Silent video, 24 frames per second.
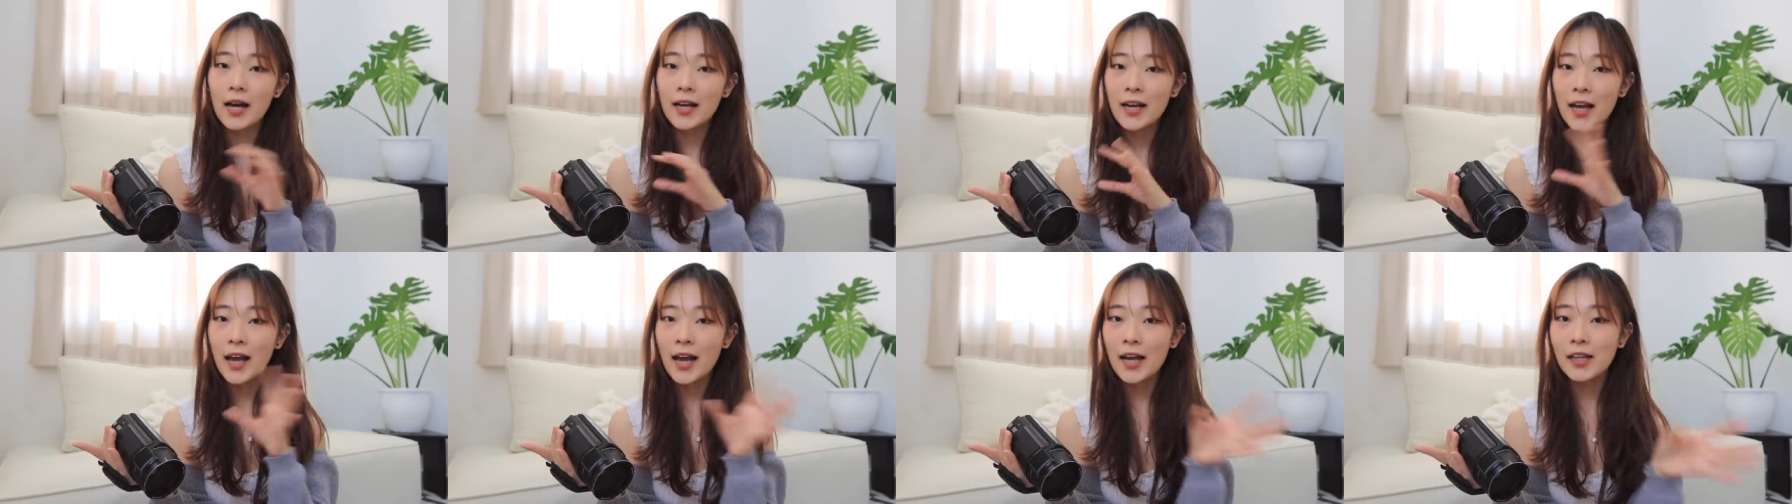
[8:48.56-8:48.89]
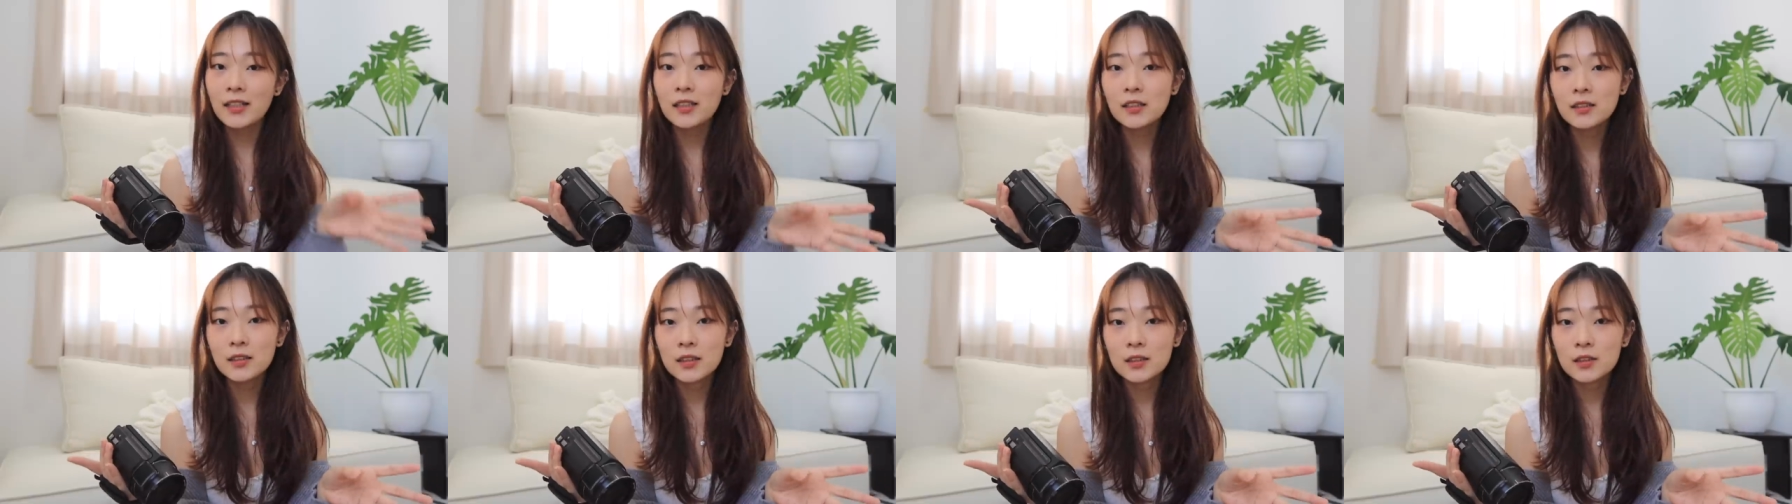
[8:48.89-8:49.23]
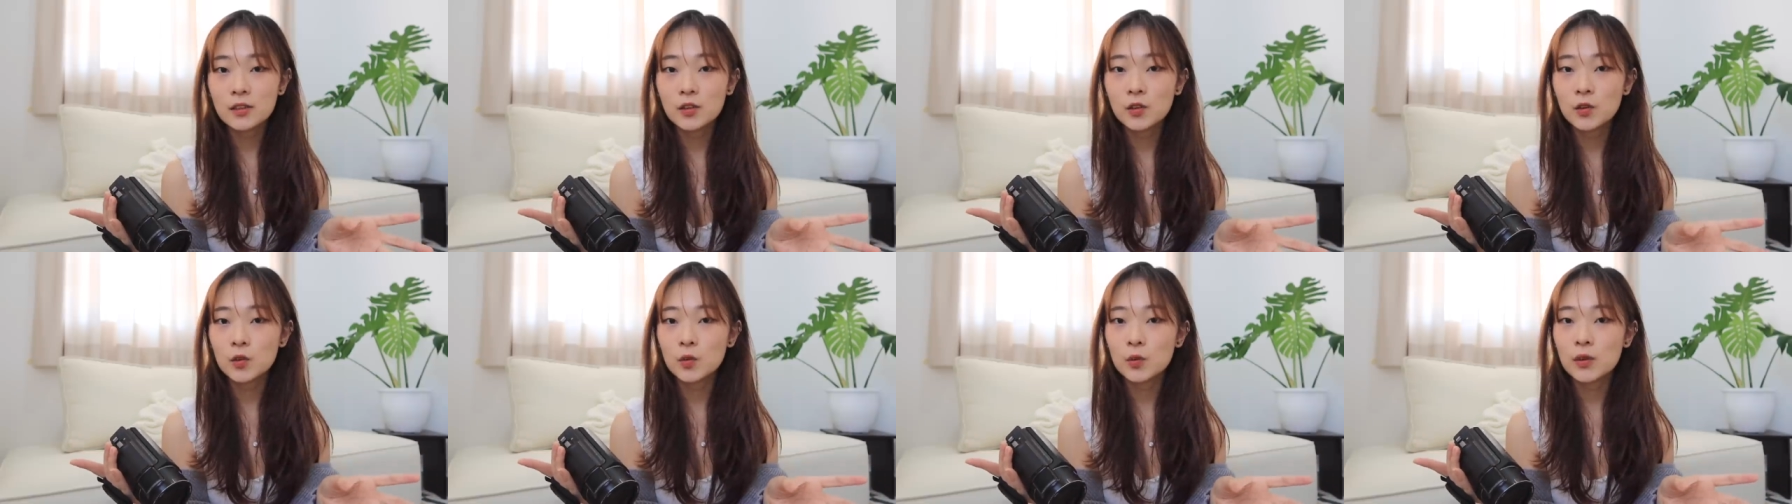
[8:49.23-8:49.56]
I had another
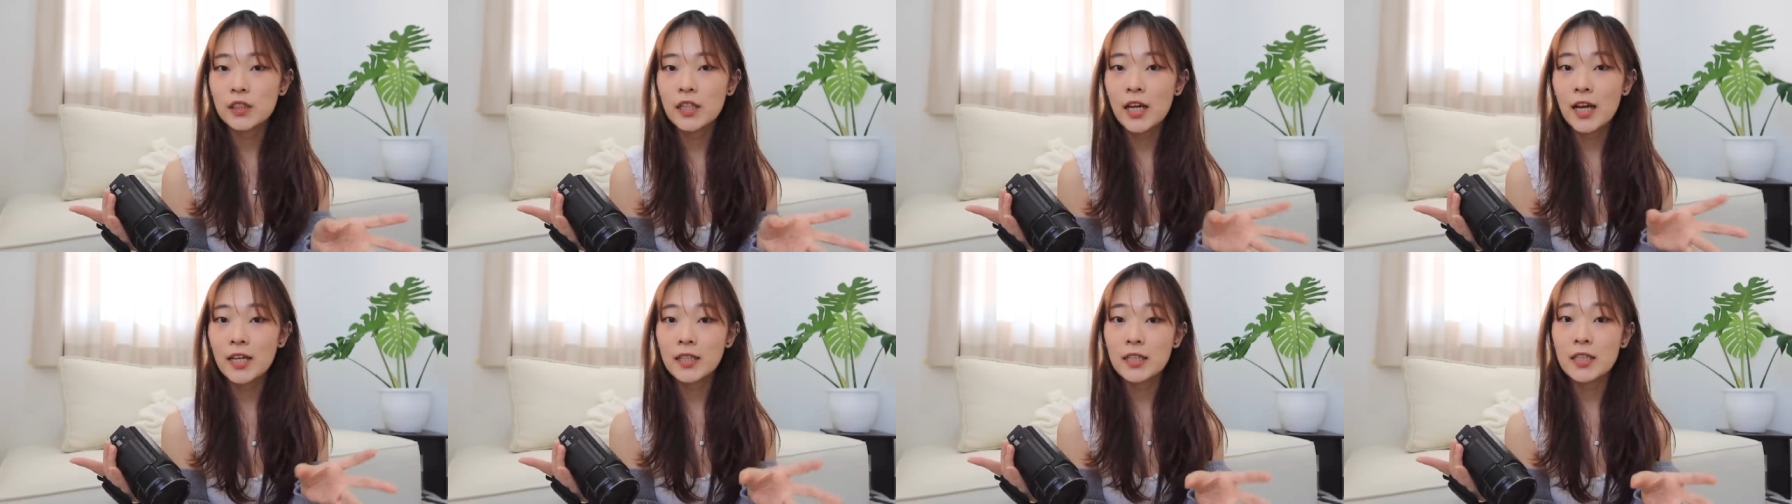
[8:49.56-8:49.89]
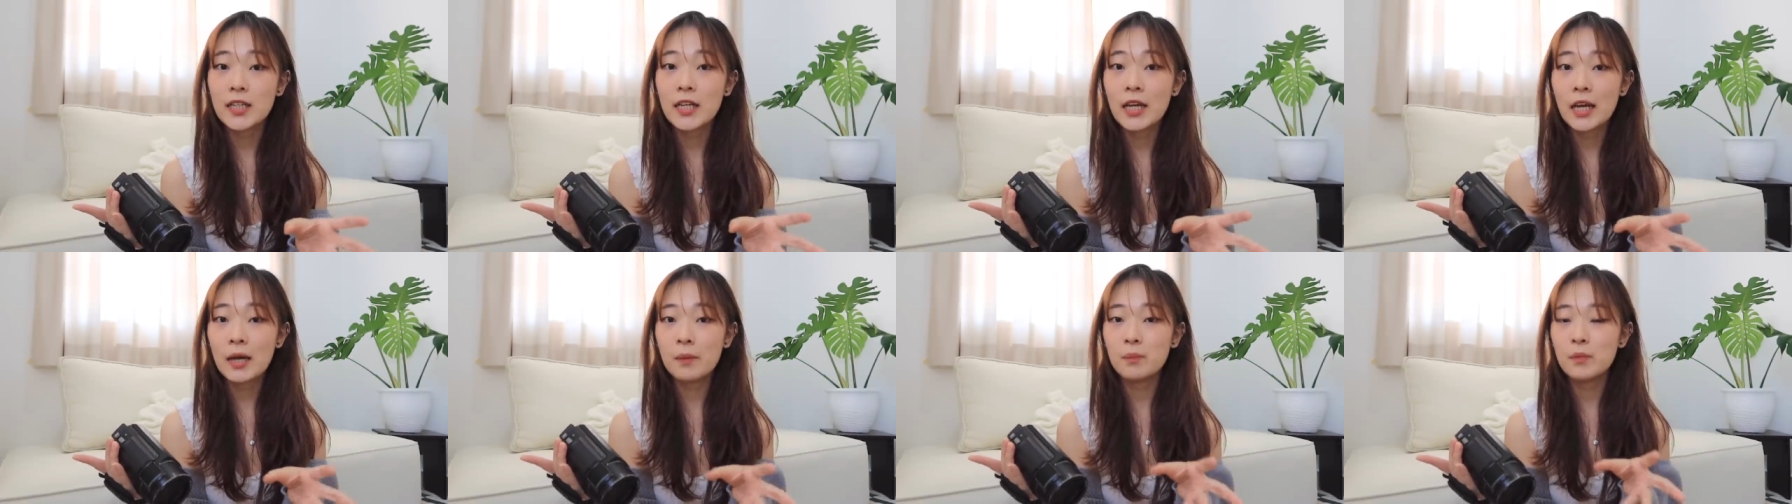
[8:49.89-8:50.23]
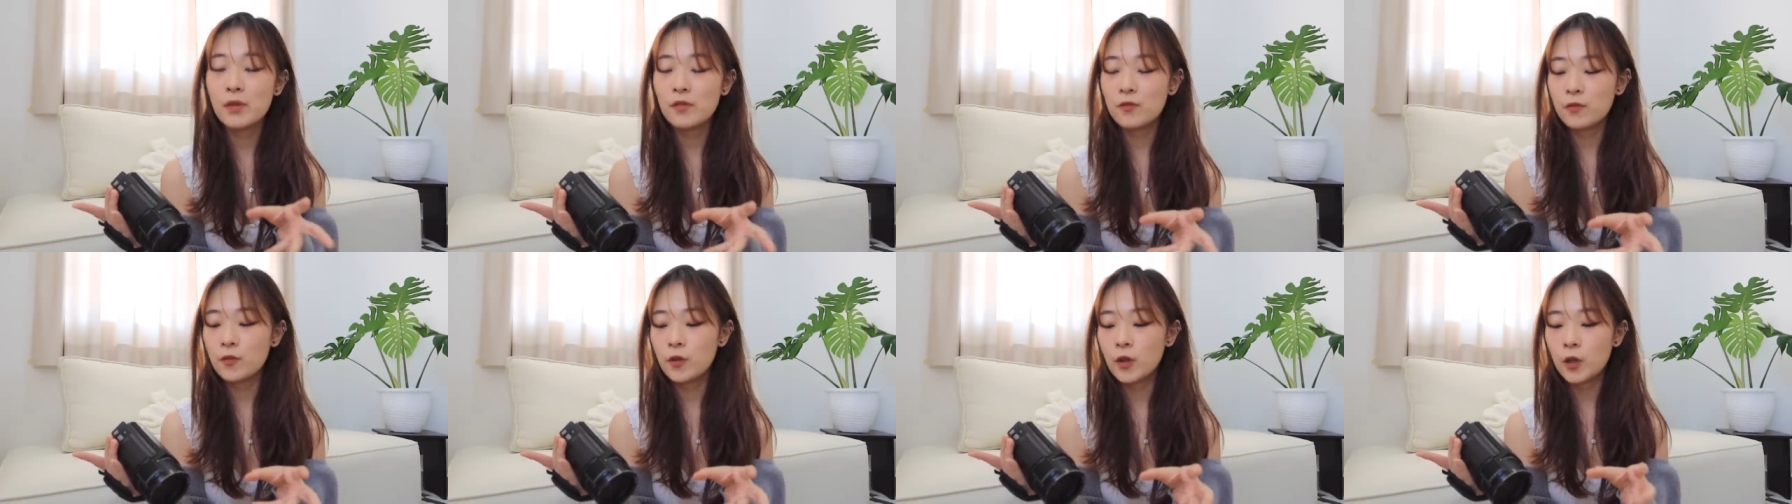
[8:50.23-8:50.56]
Sony handycam
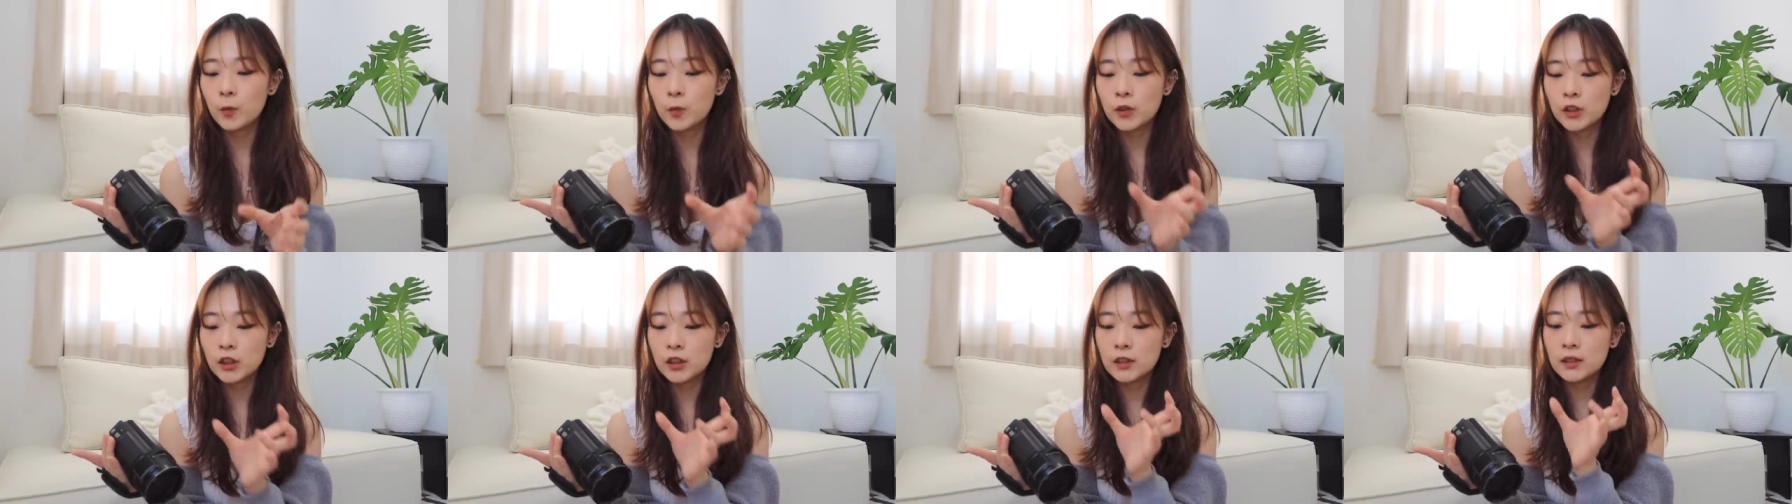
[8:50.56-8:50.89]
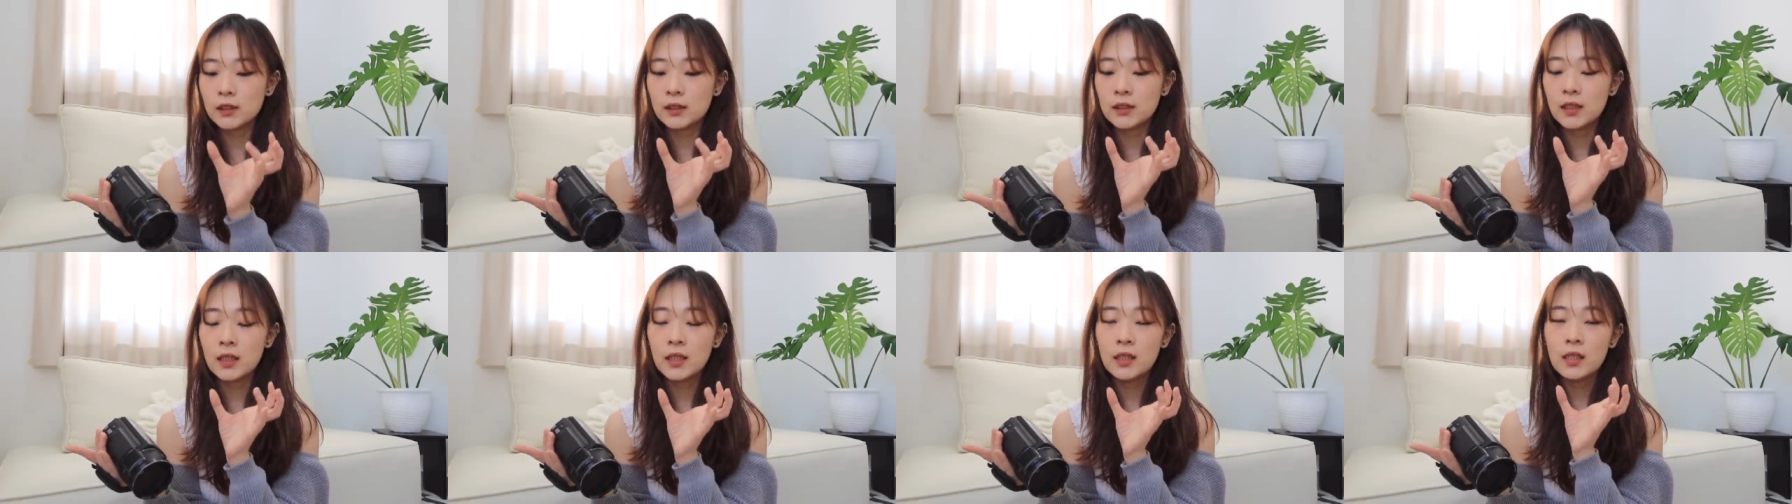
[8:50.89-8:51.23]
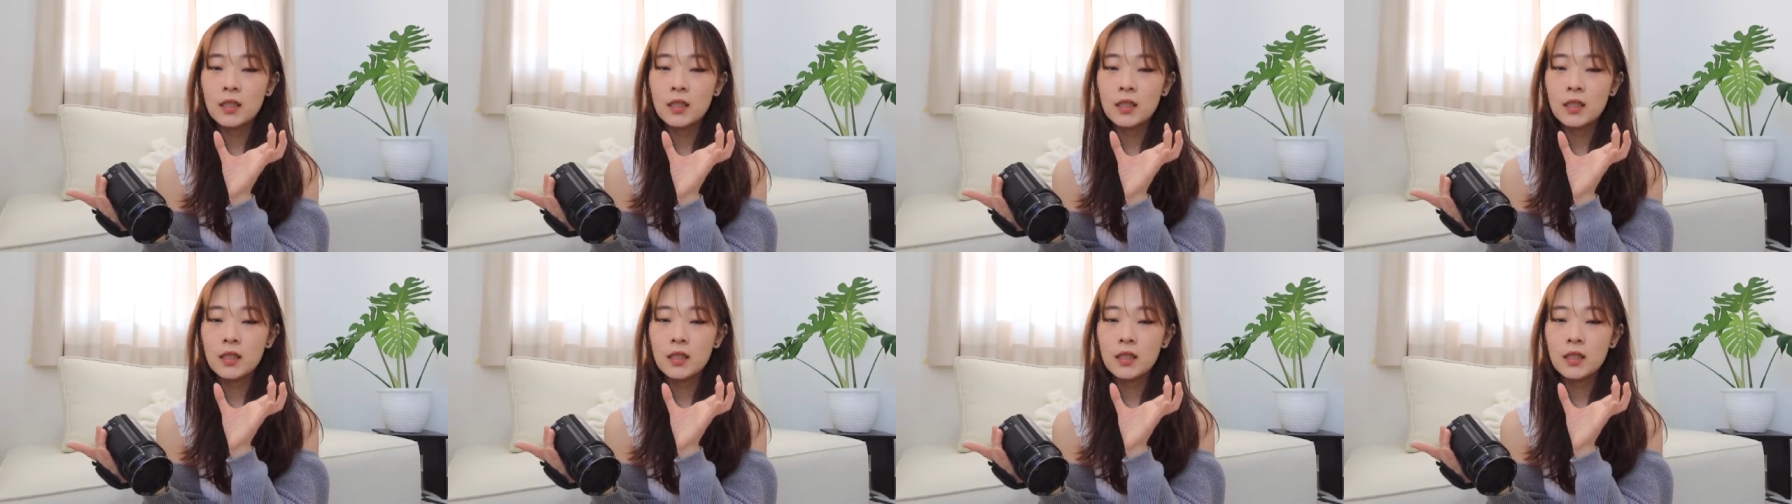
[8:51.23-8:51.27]
before which is